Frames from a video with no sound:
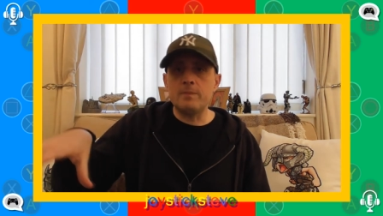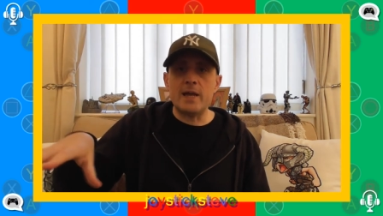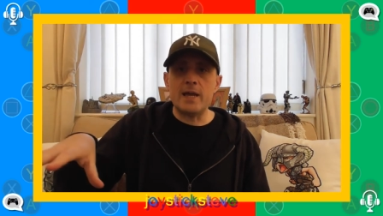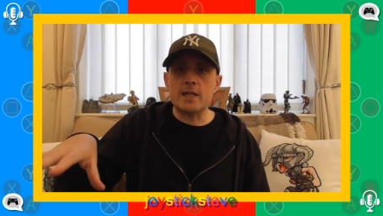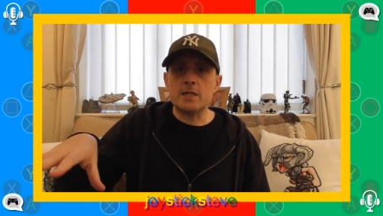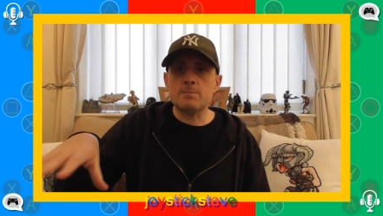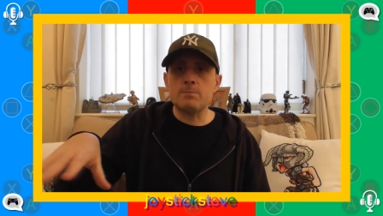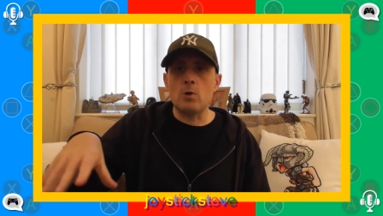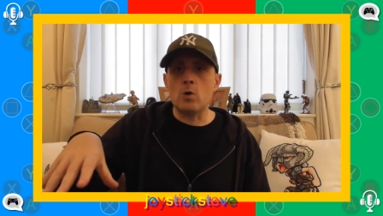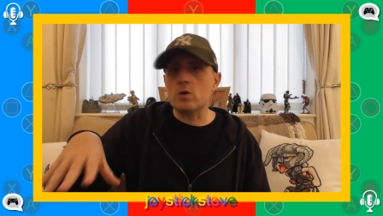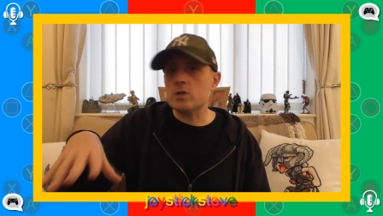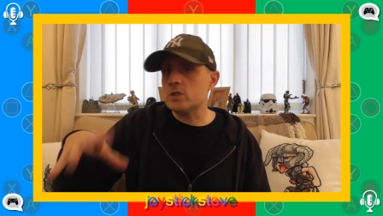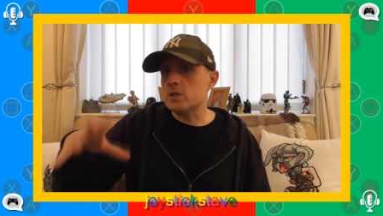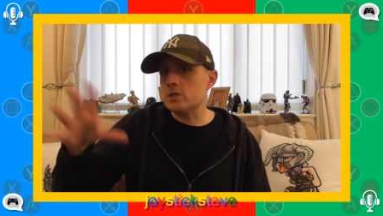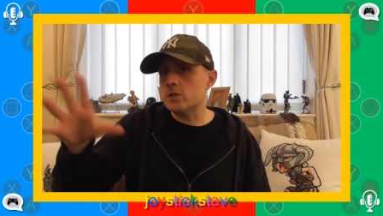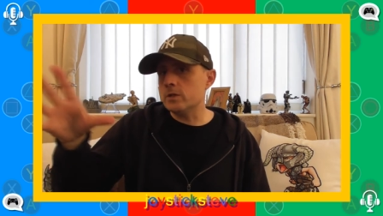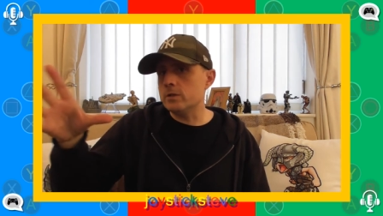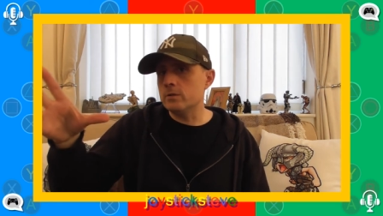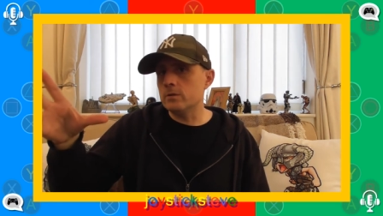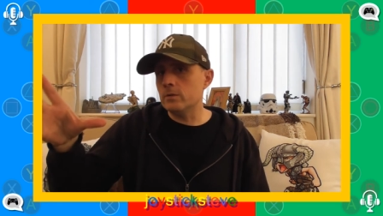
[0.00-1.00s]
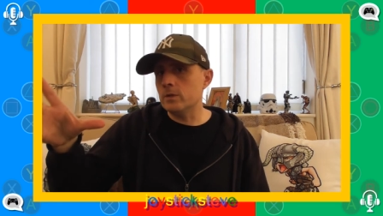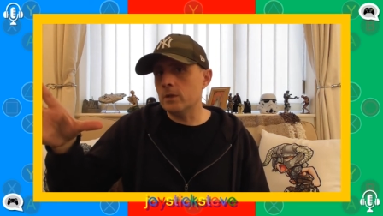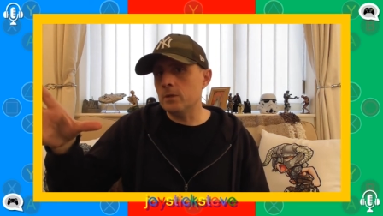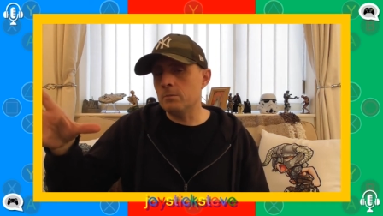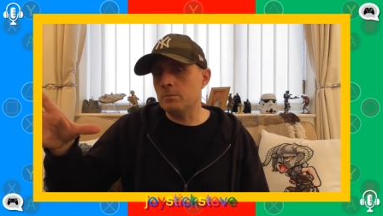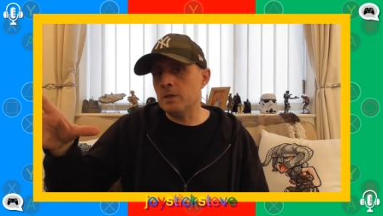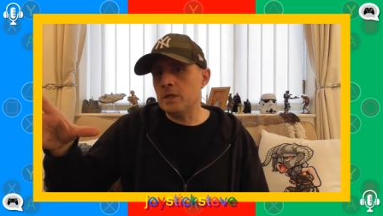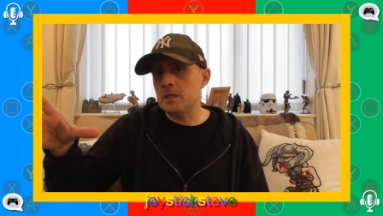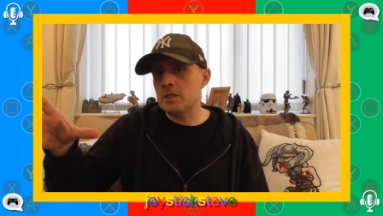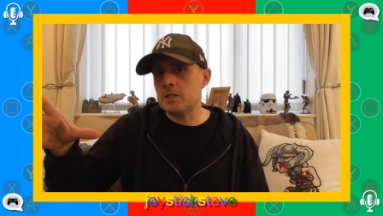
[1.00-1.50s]
Xboxes and,
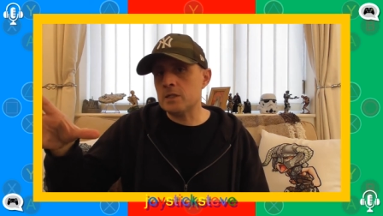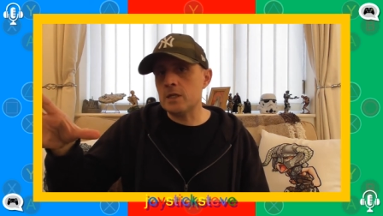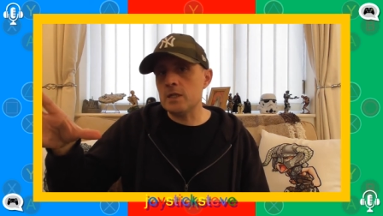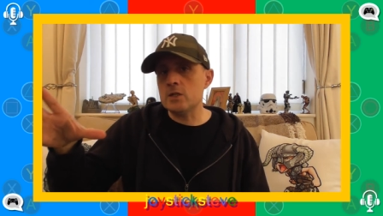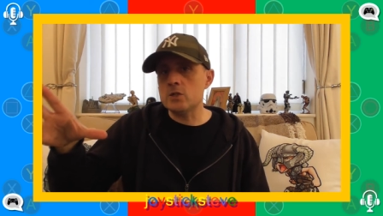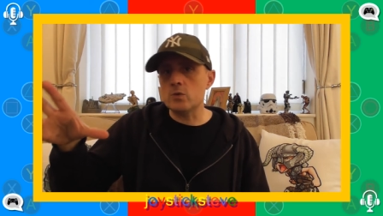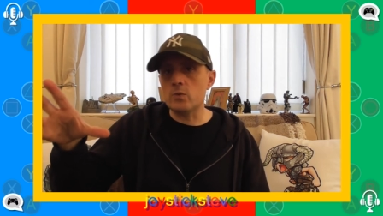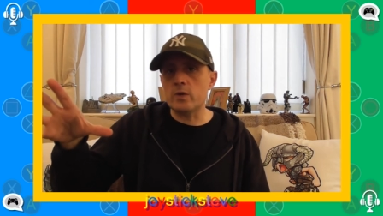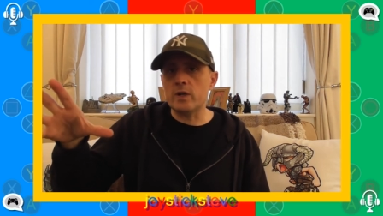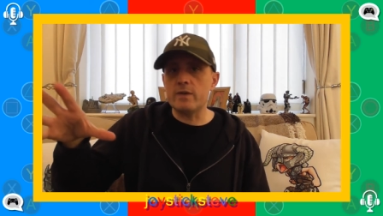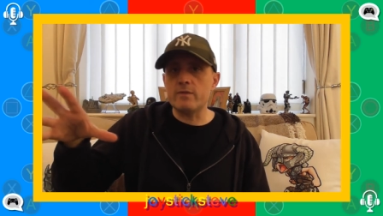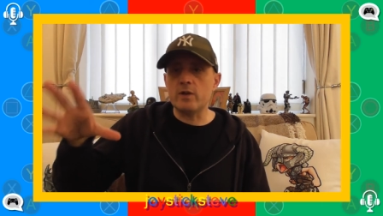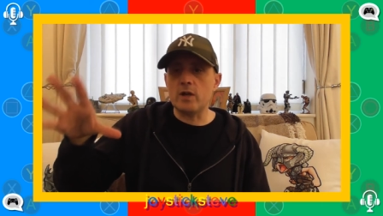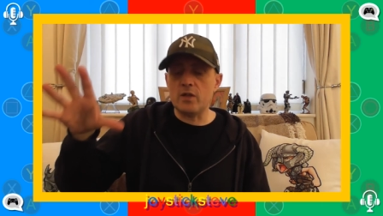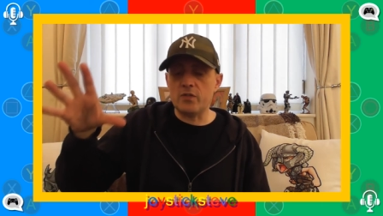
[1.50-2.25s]
and PCs or whatever.